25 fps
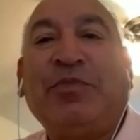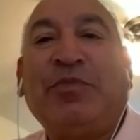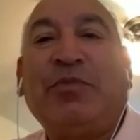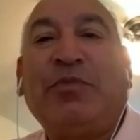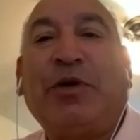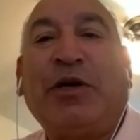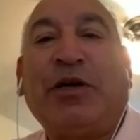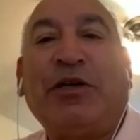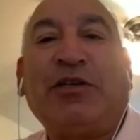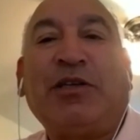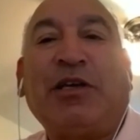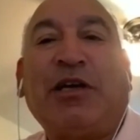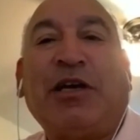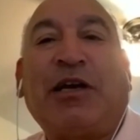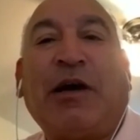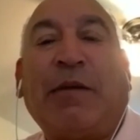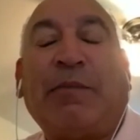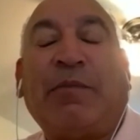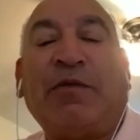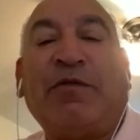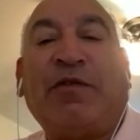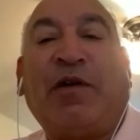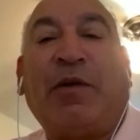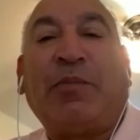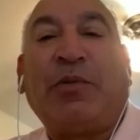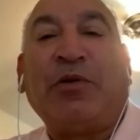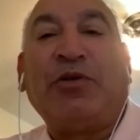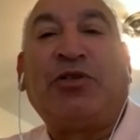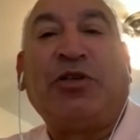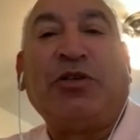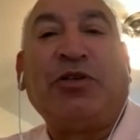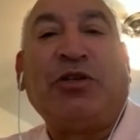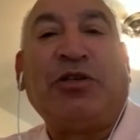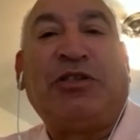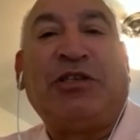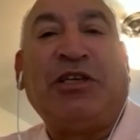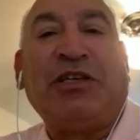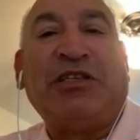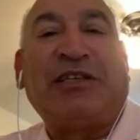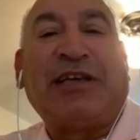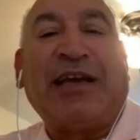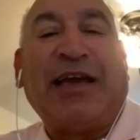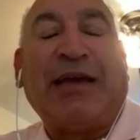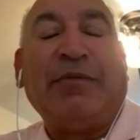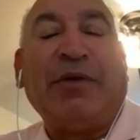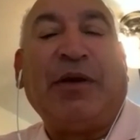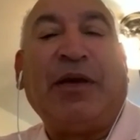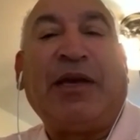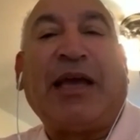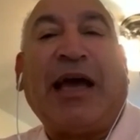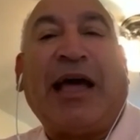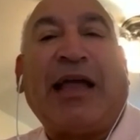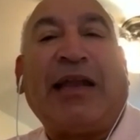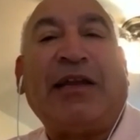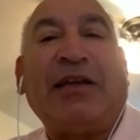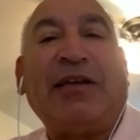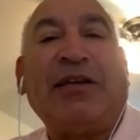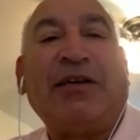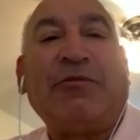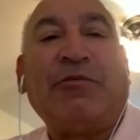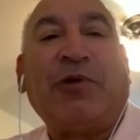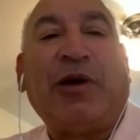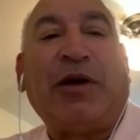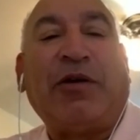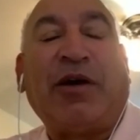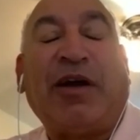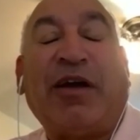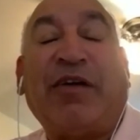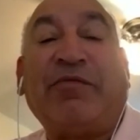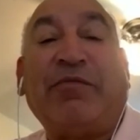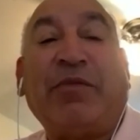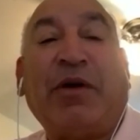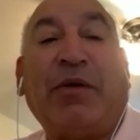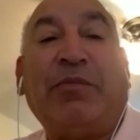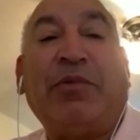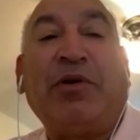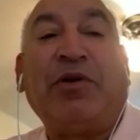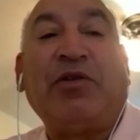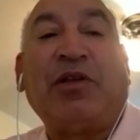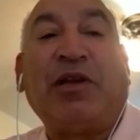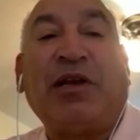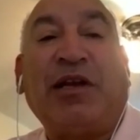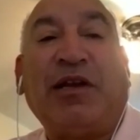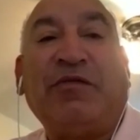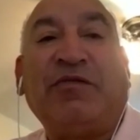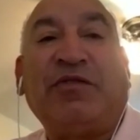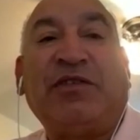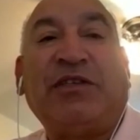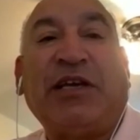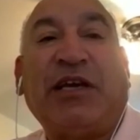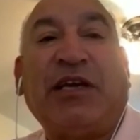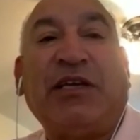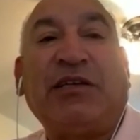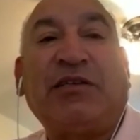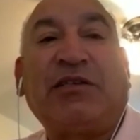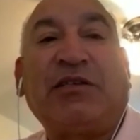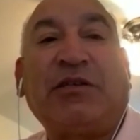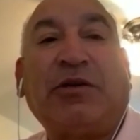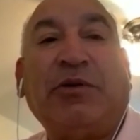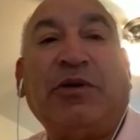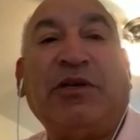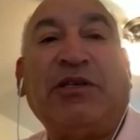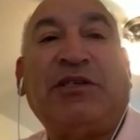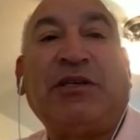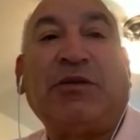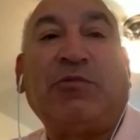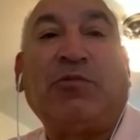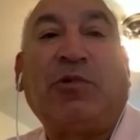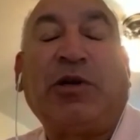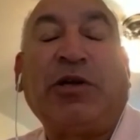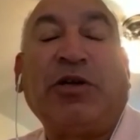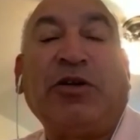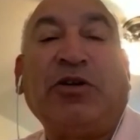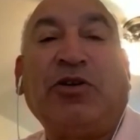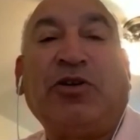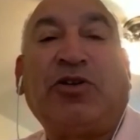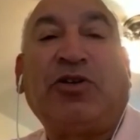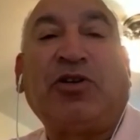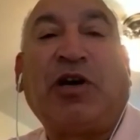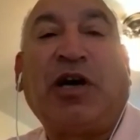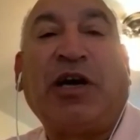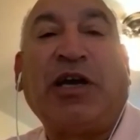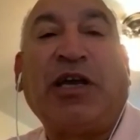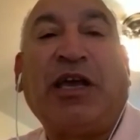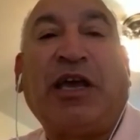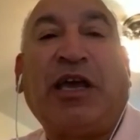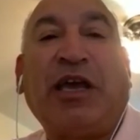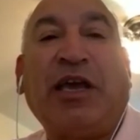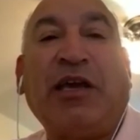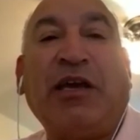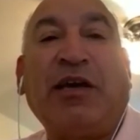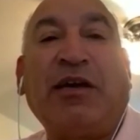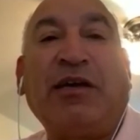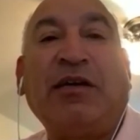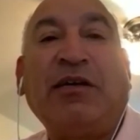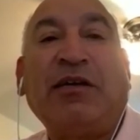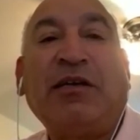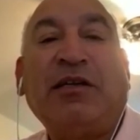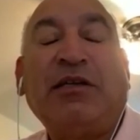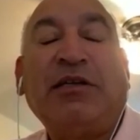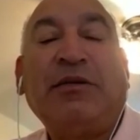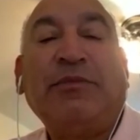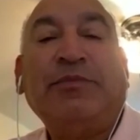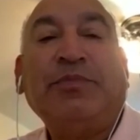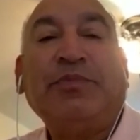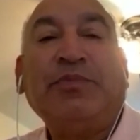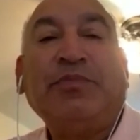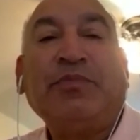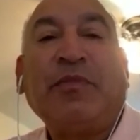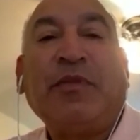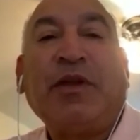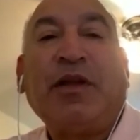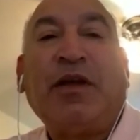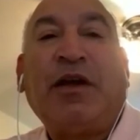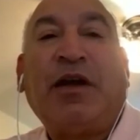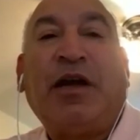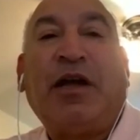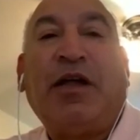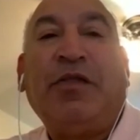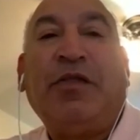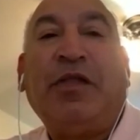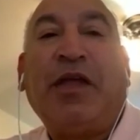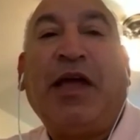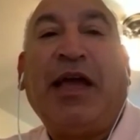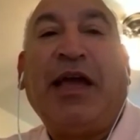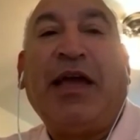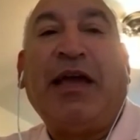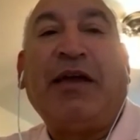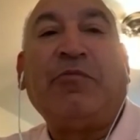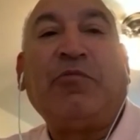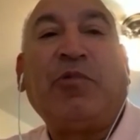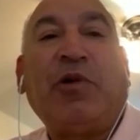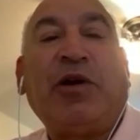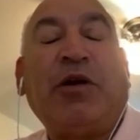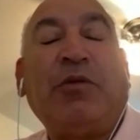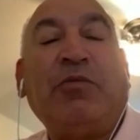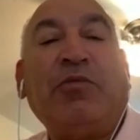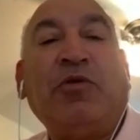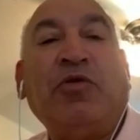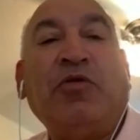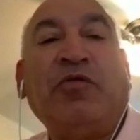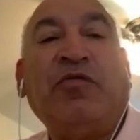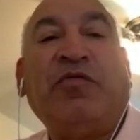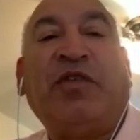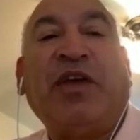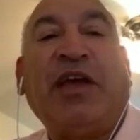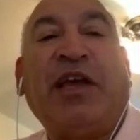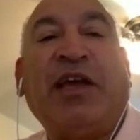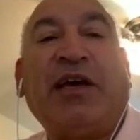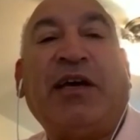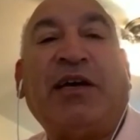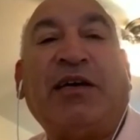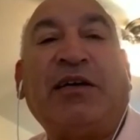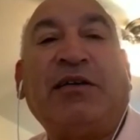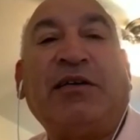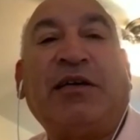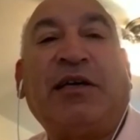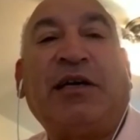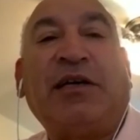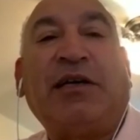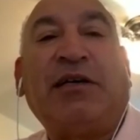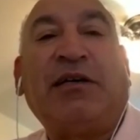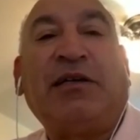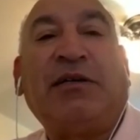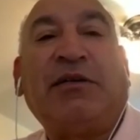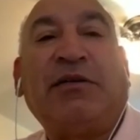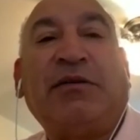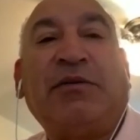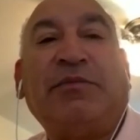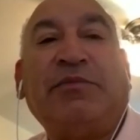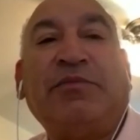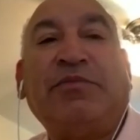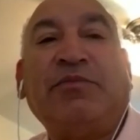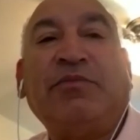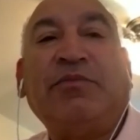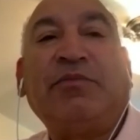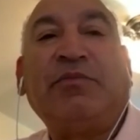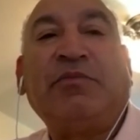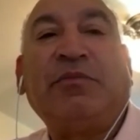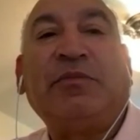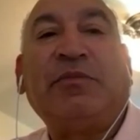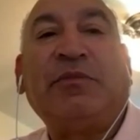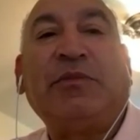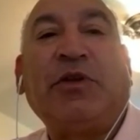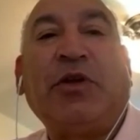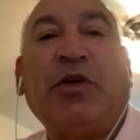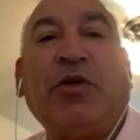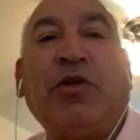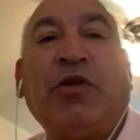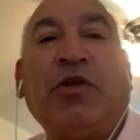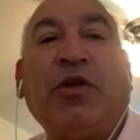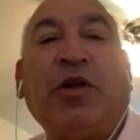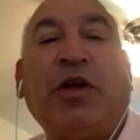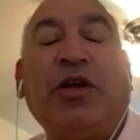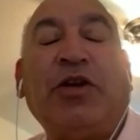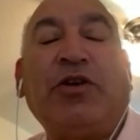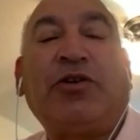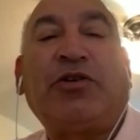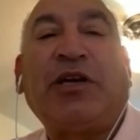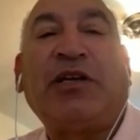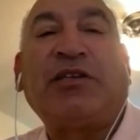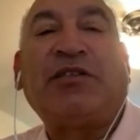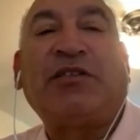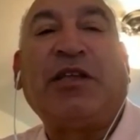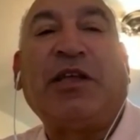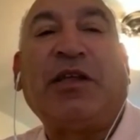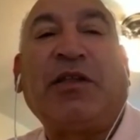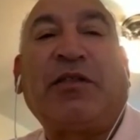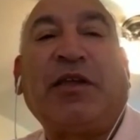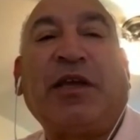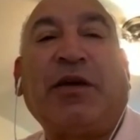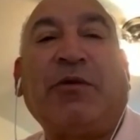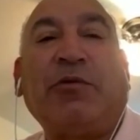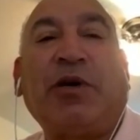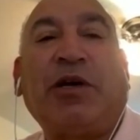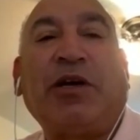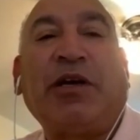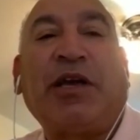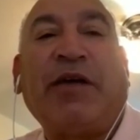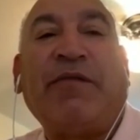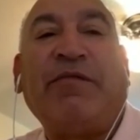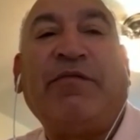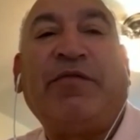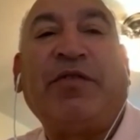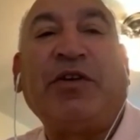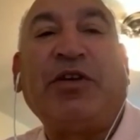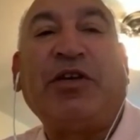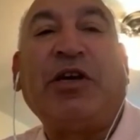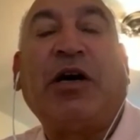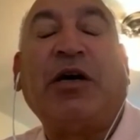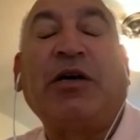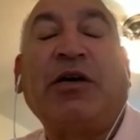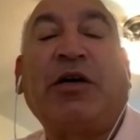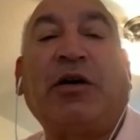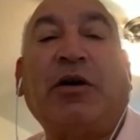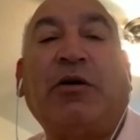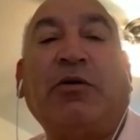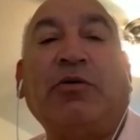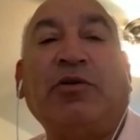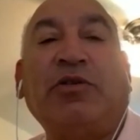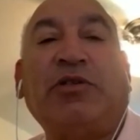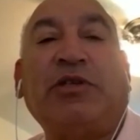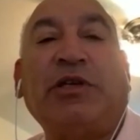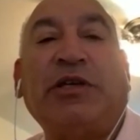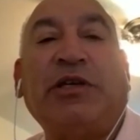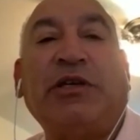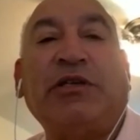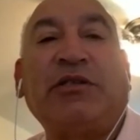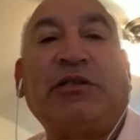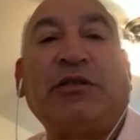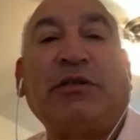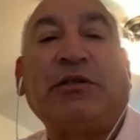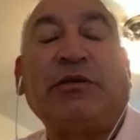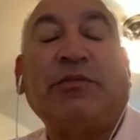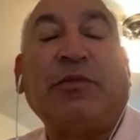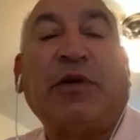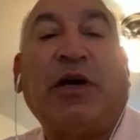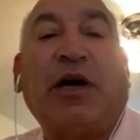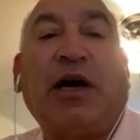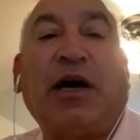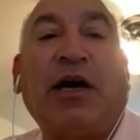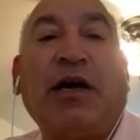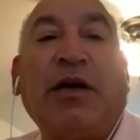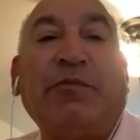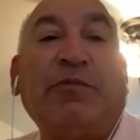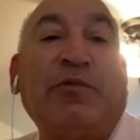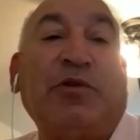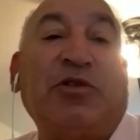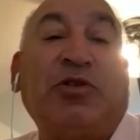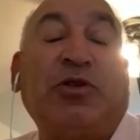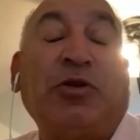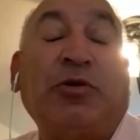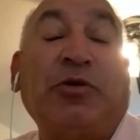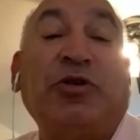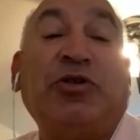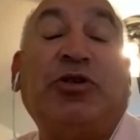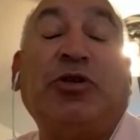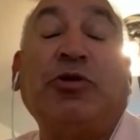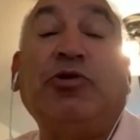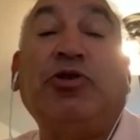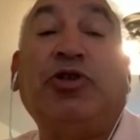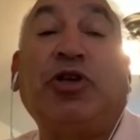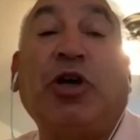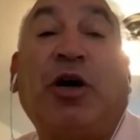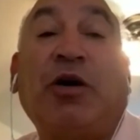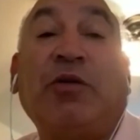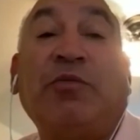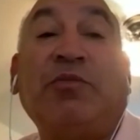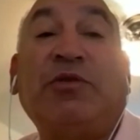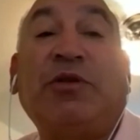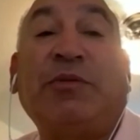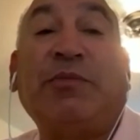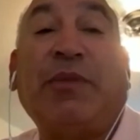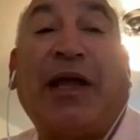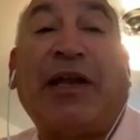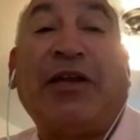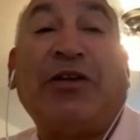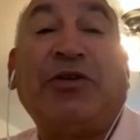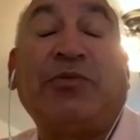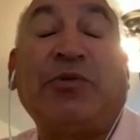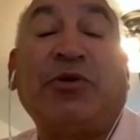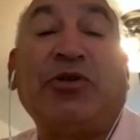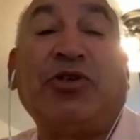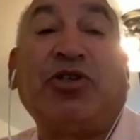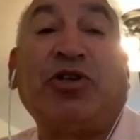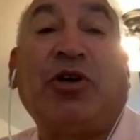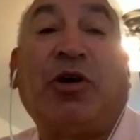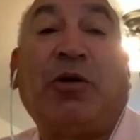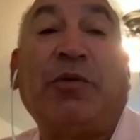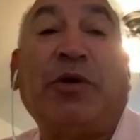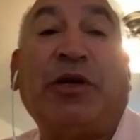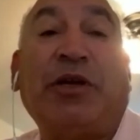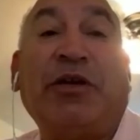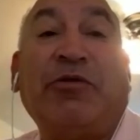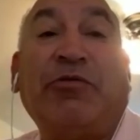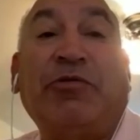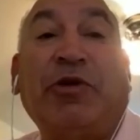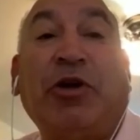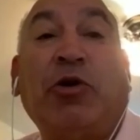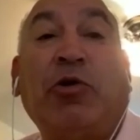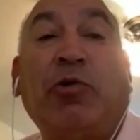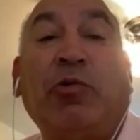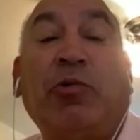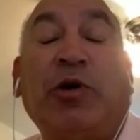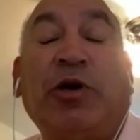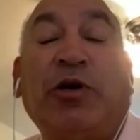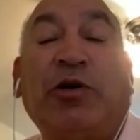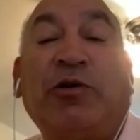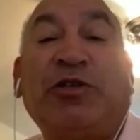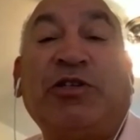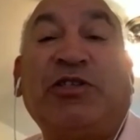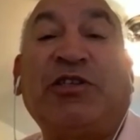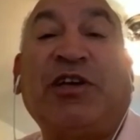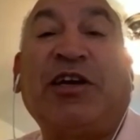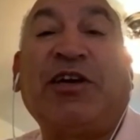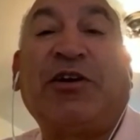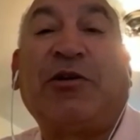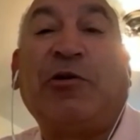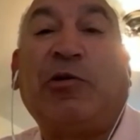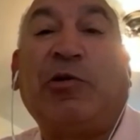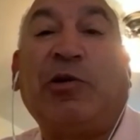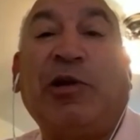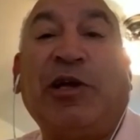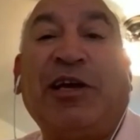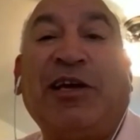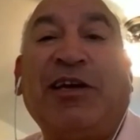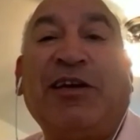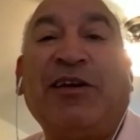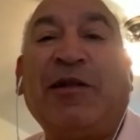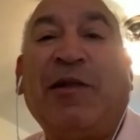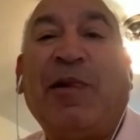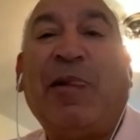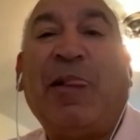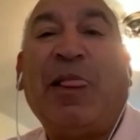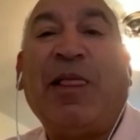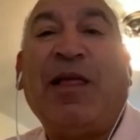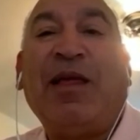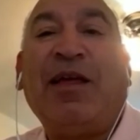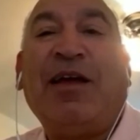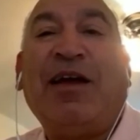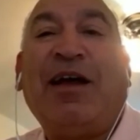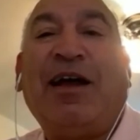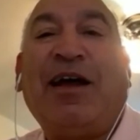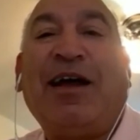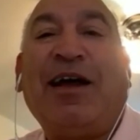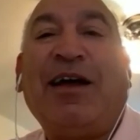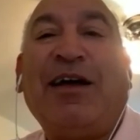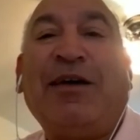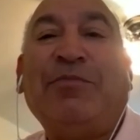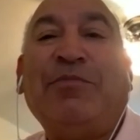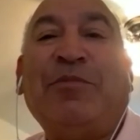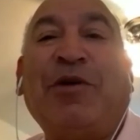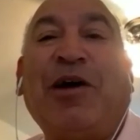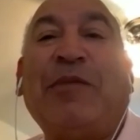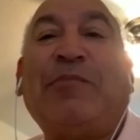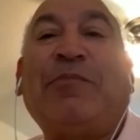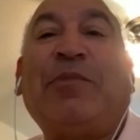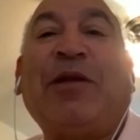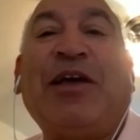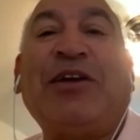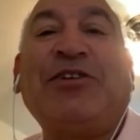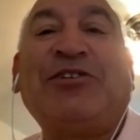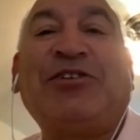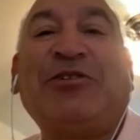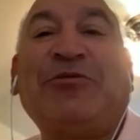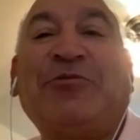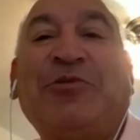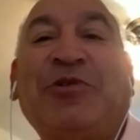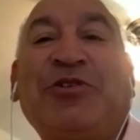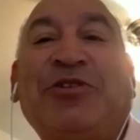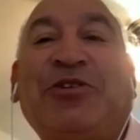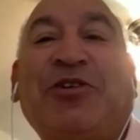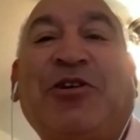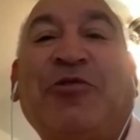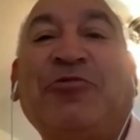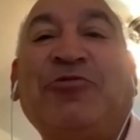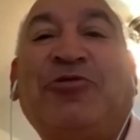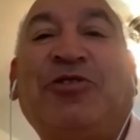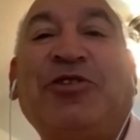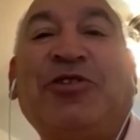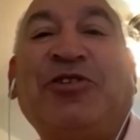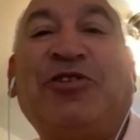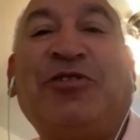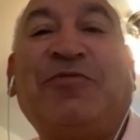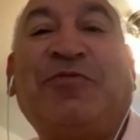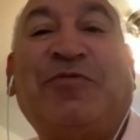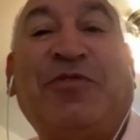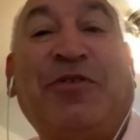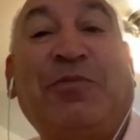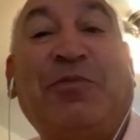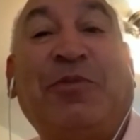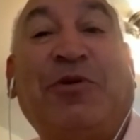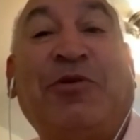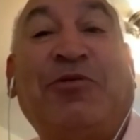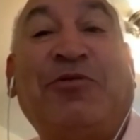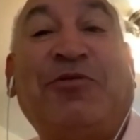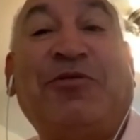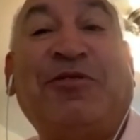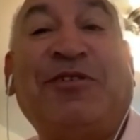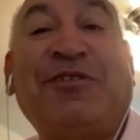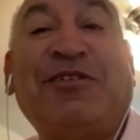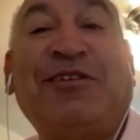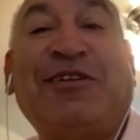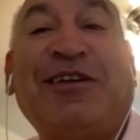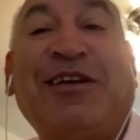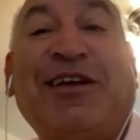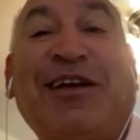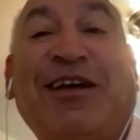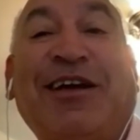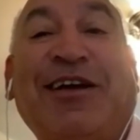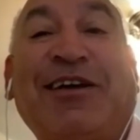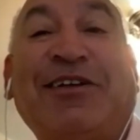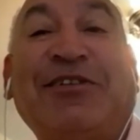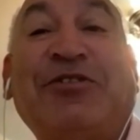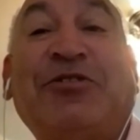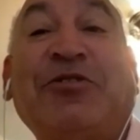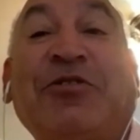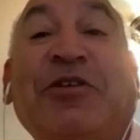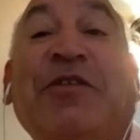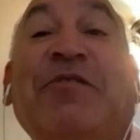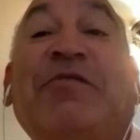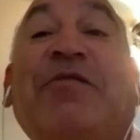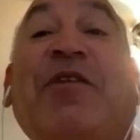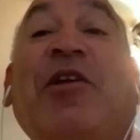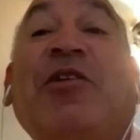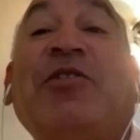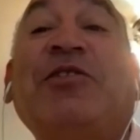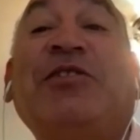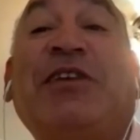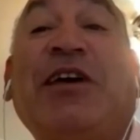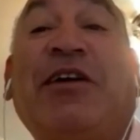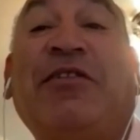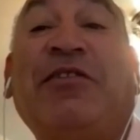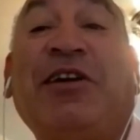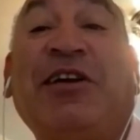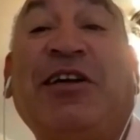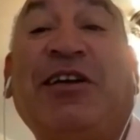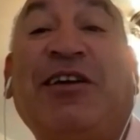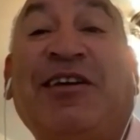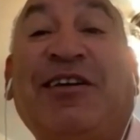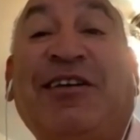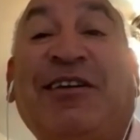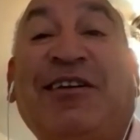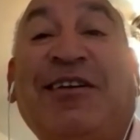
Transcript: But a couple of opportunities came in Canada where I have my brother lives here. So he said, why don't you try here? And then when I moved here, the other interesting thing, again, for young coaches, I was doing 2 jobs, a management job in a real world, as I call it. And my pleasure was coaching football and doing it voluntarily.